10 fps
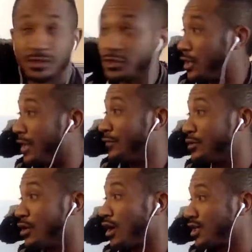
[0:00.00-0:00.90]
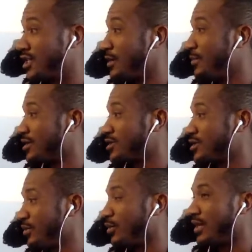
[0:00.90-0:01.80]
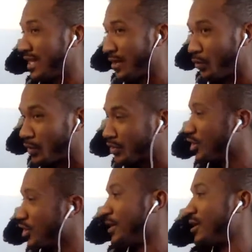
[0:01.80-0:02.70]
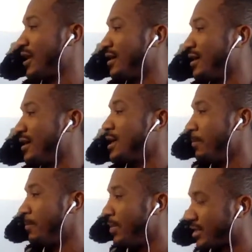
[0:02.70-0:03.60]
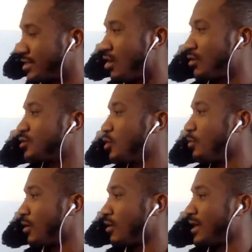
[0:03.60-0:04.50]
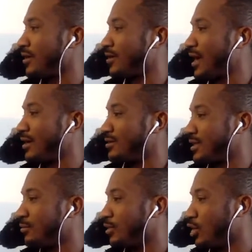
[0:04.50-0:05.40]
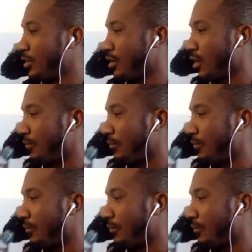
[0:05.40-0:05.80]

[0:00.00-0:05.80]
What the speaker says: if you talk shit about Chipotle, they will show up at your house. McDonald's will burn down your house and they'll blow up your car.